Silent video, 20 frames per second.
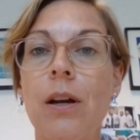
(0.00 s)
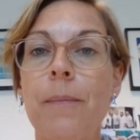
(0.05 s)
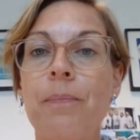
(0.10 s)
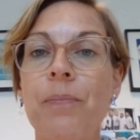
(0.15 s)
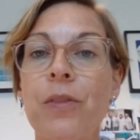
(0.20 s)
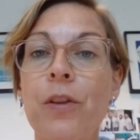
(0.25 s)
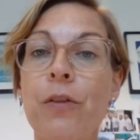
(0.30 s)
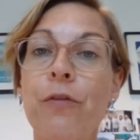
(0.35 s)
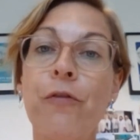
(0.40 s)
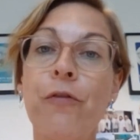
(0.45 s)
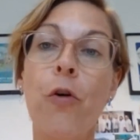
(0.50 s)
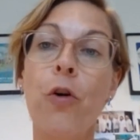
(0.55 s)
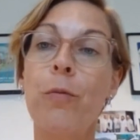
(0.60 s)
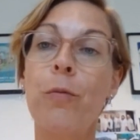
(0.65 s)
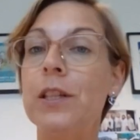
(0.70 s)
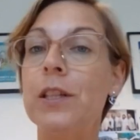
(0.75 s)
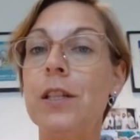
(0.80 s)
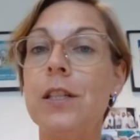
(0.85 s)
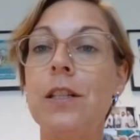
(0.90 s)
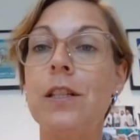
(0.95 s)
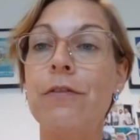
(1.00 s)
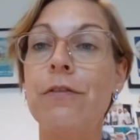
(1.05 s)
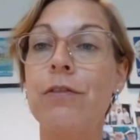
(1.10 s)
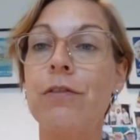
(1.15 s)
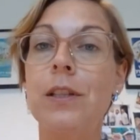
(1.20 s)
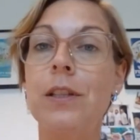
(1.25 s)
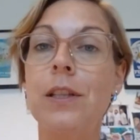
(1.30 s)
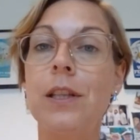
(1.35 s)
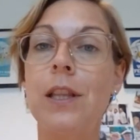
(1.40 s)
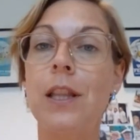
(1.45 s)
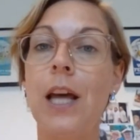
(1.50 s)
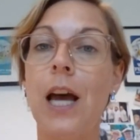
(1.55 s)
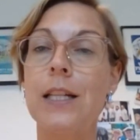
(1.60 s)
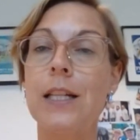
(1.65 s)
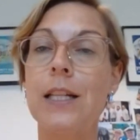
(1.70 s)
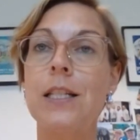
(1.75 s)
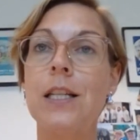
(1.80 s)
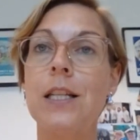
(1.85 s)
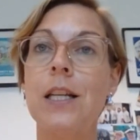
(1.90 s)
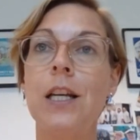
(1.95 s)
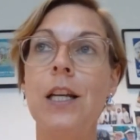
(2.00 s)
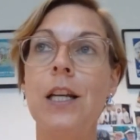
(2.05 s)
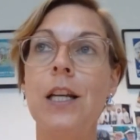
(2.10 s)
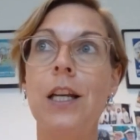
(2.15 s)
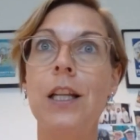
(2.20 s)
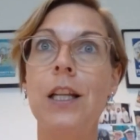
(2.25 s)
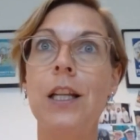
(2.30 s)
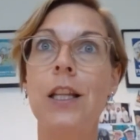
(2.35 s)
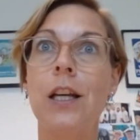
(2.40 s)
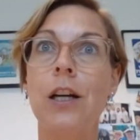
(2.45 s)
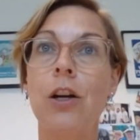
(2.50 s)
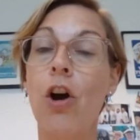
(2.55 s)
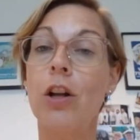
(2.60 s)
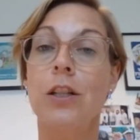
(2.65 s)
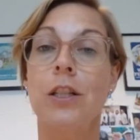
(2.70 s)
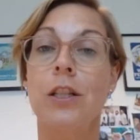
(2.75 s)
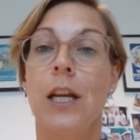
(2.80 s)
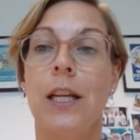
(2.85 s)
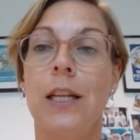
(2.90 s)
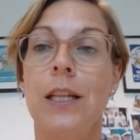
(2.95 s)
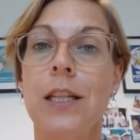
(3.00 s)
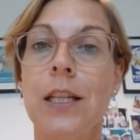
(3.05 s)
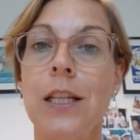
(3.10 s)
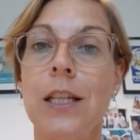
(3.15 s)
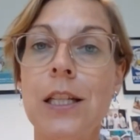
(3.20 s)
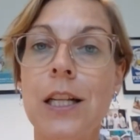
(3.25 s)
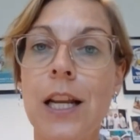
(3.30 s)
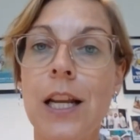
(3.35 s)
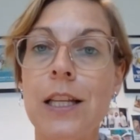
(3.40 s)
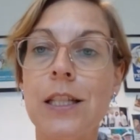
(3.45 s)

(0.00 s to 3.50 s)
the format is different that the content